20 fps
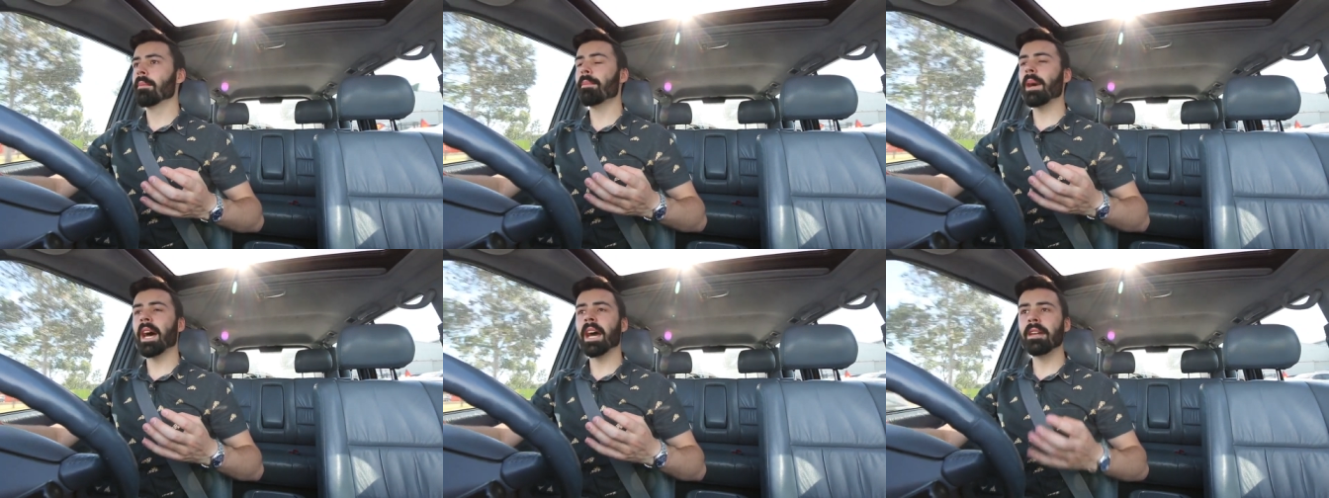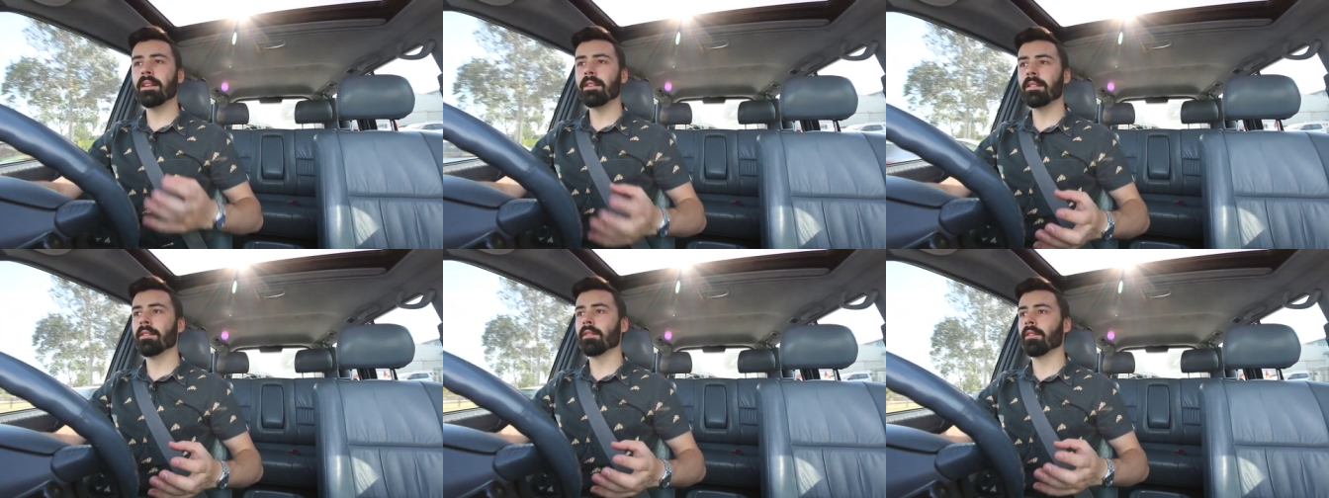
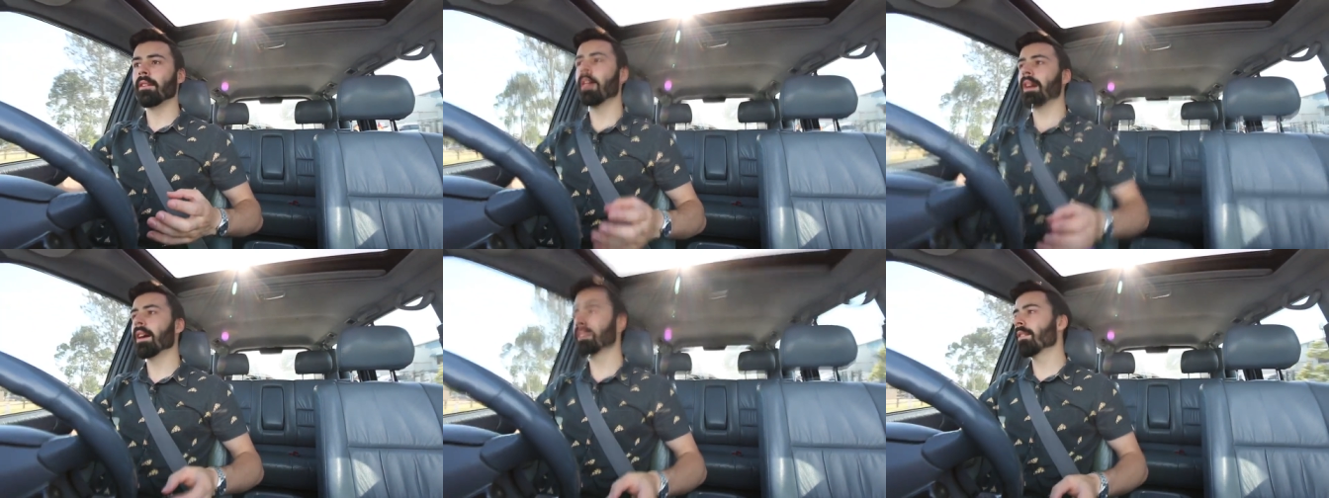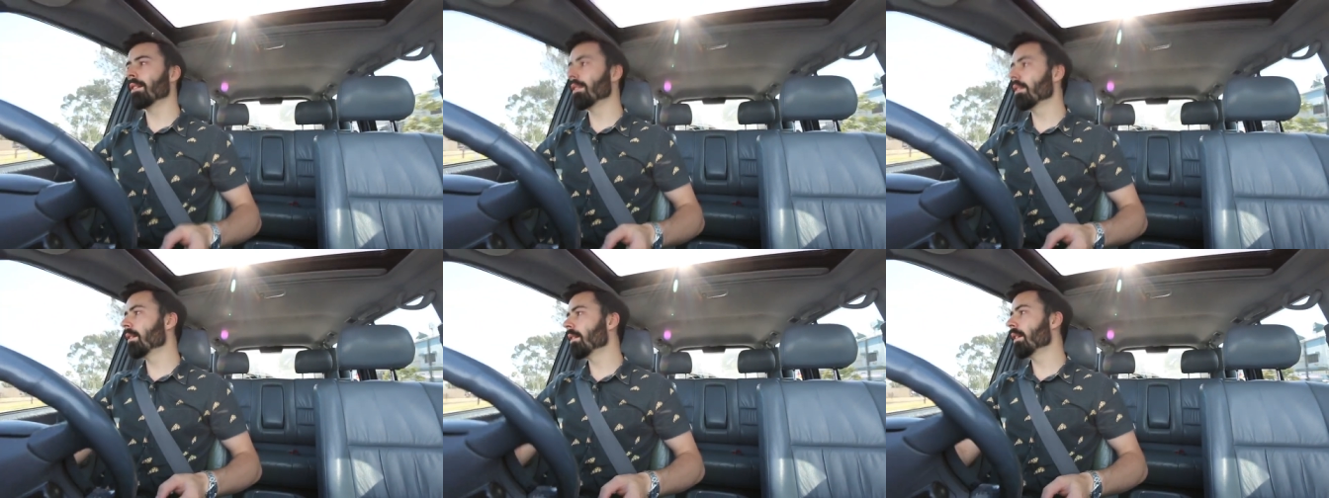patent
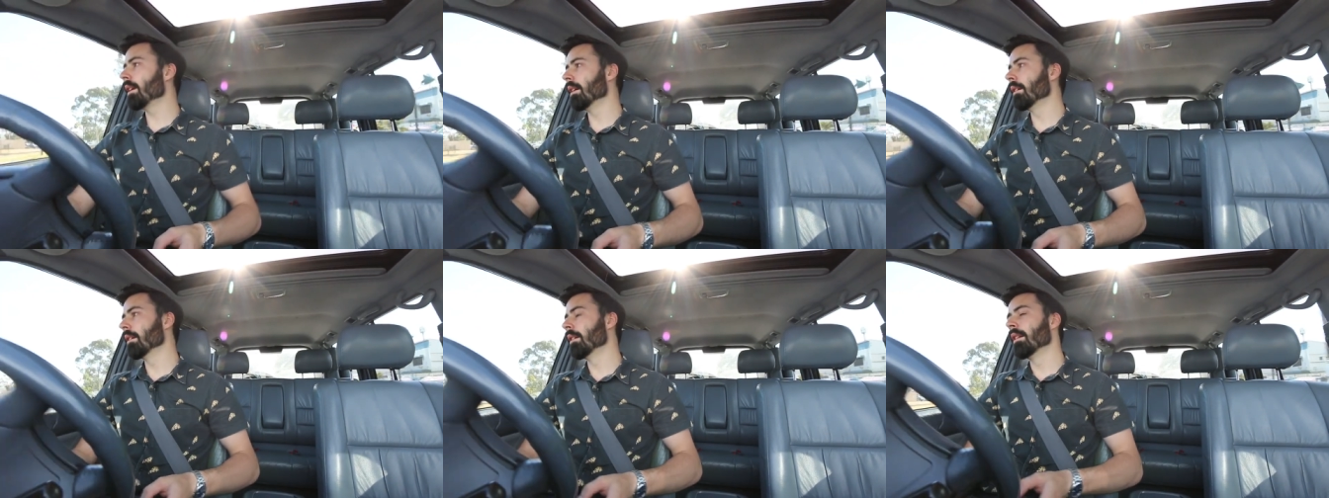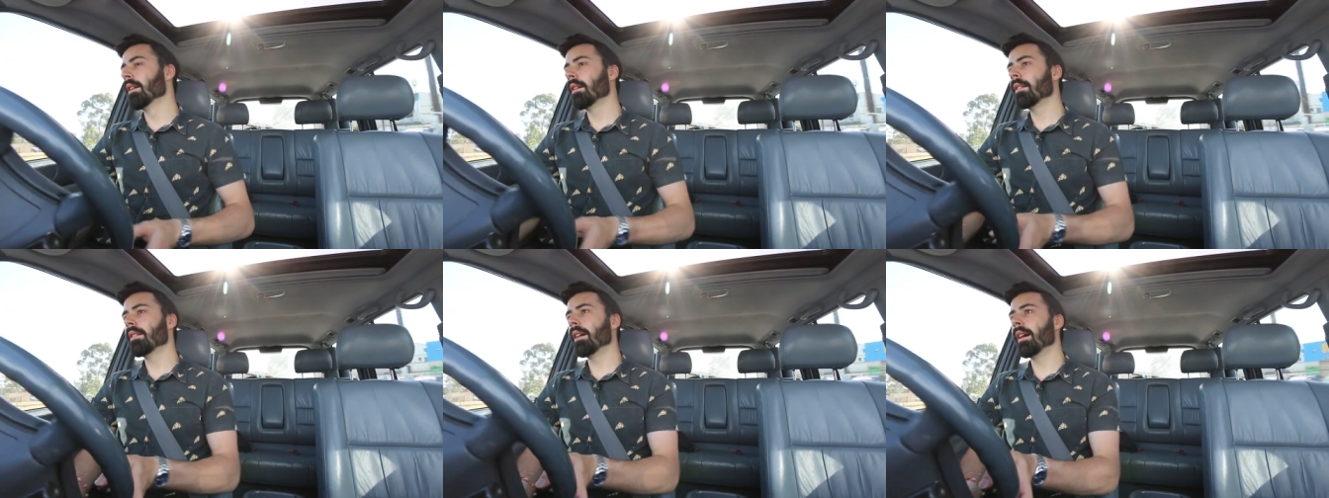licensing
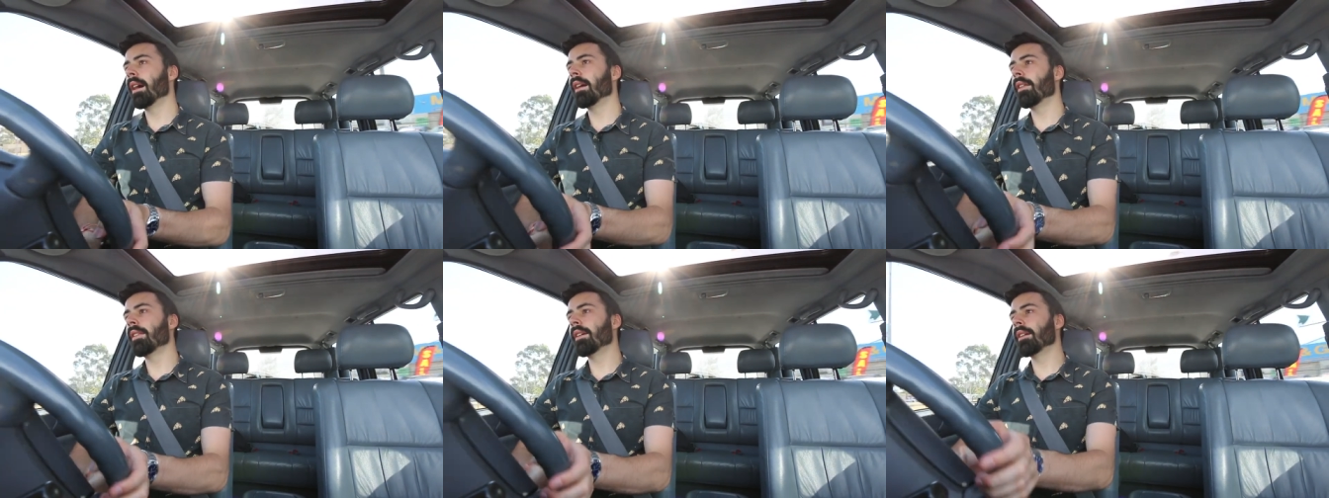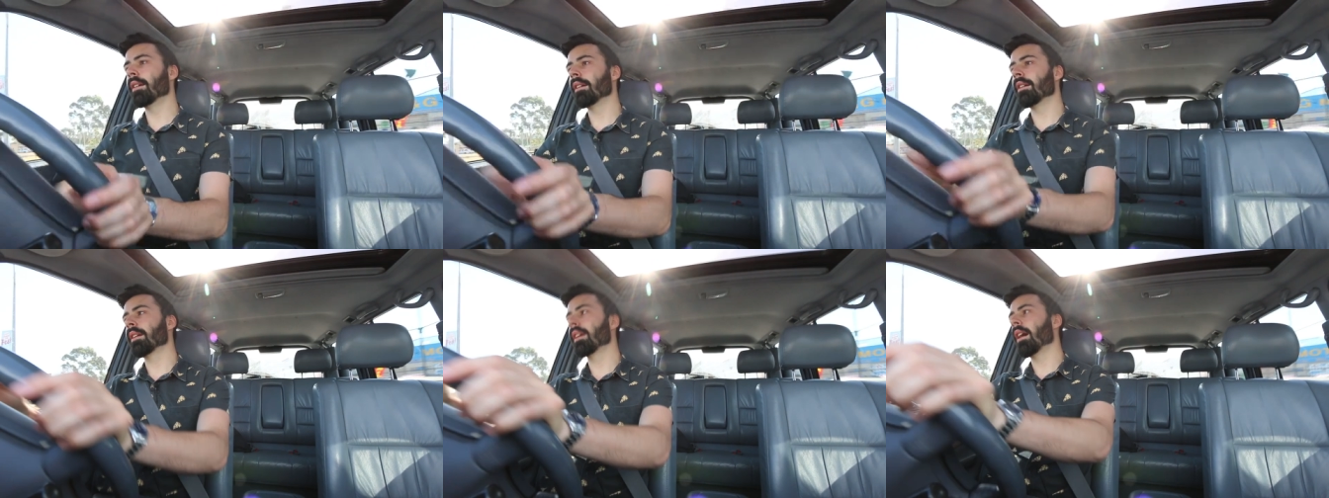to
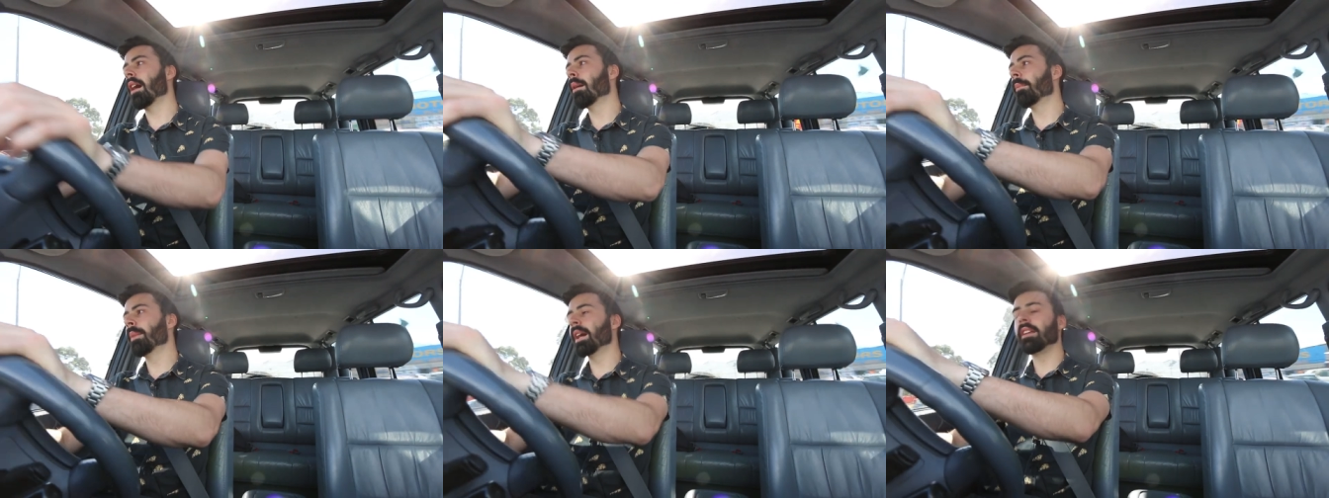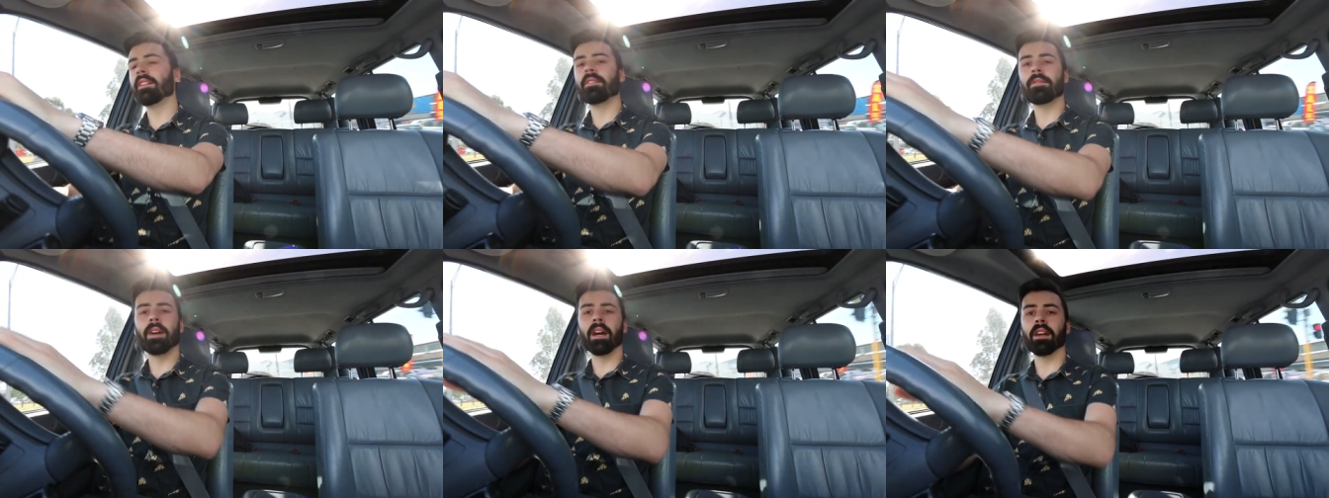other car
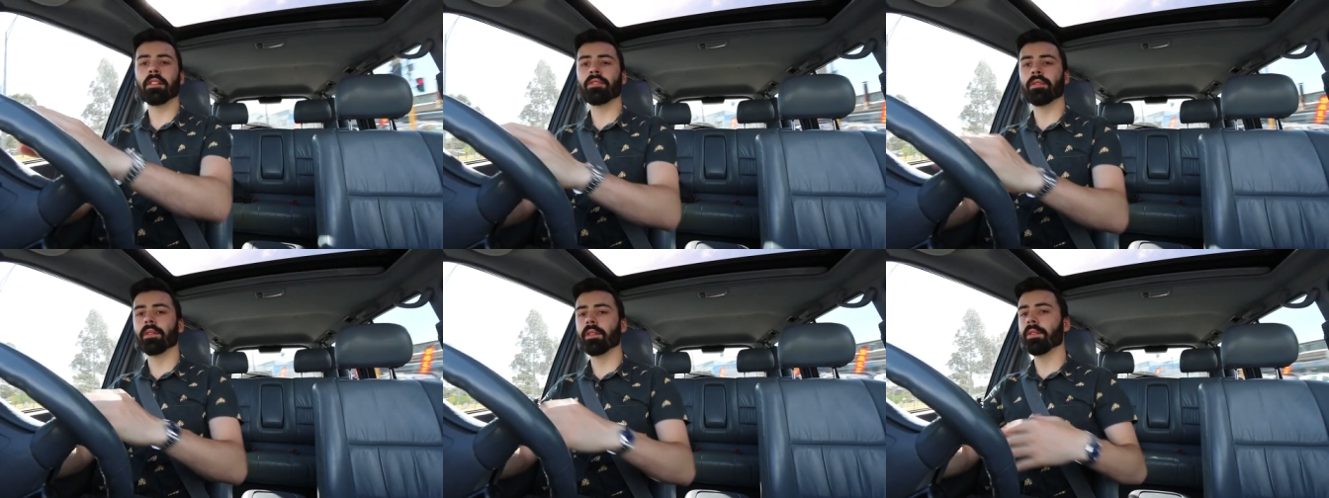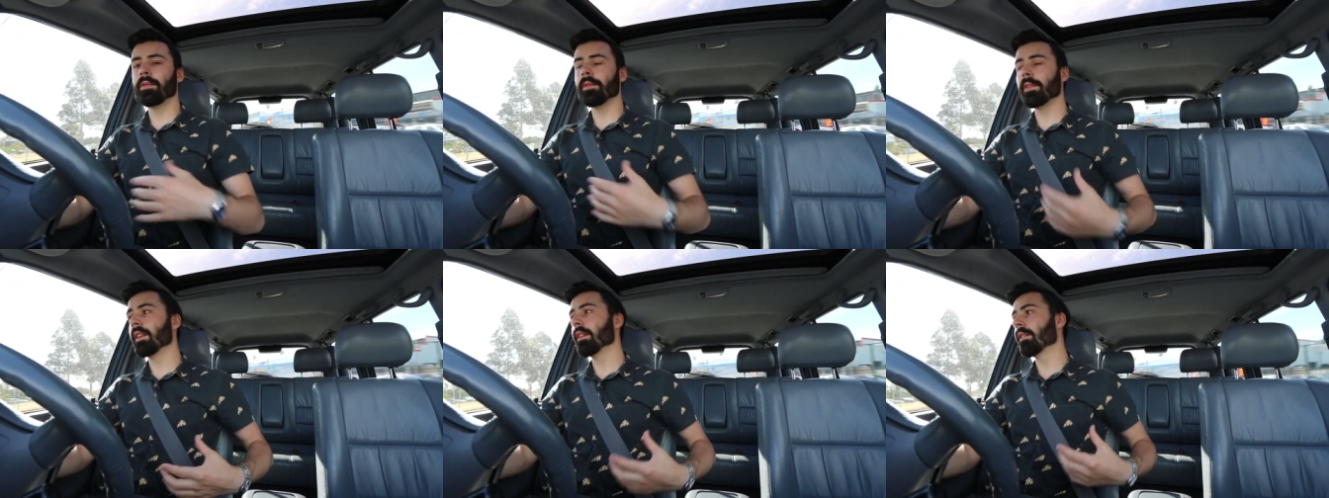
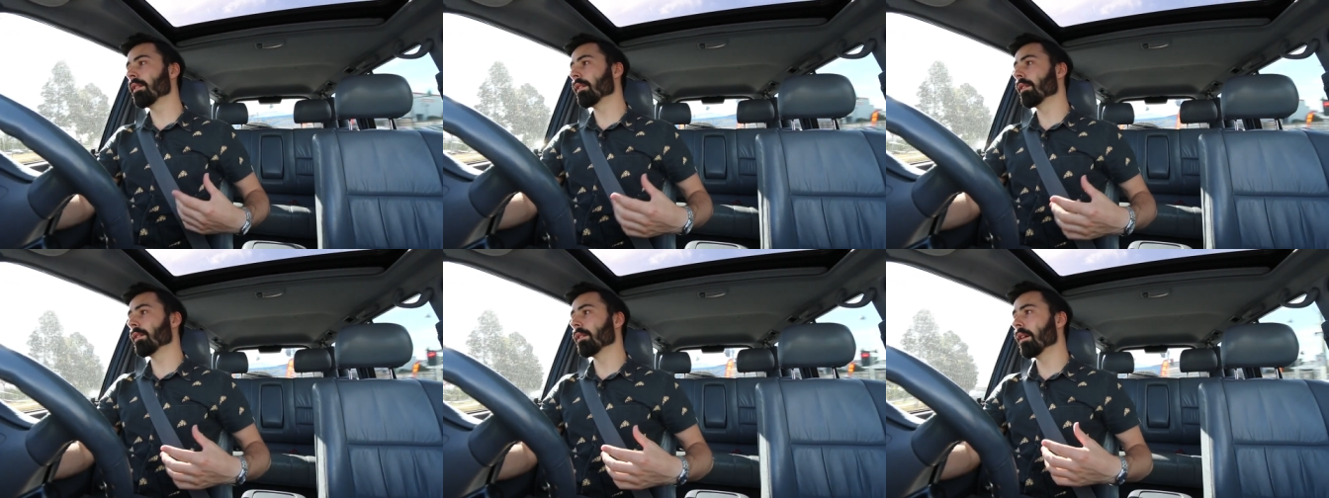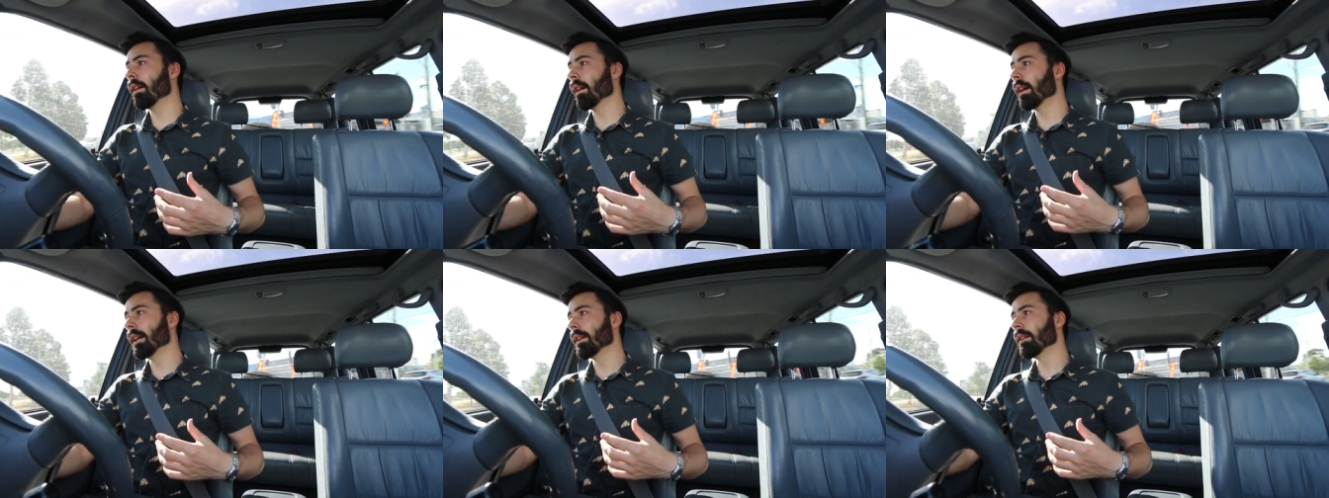manufacturers for this
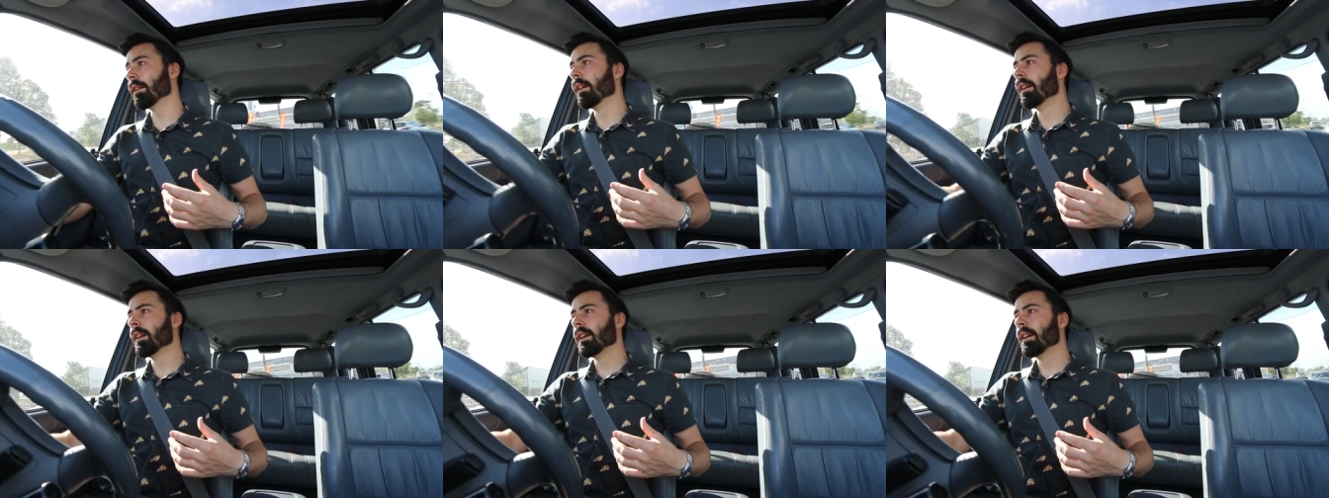design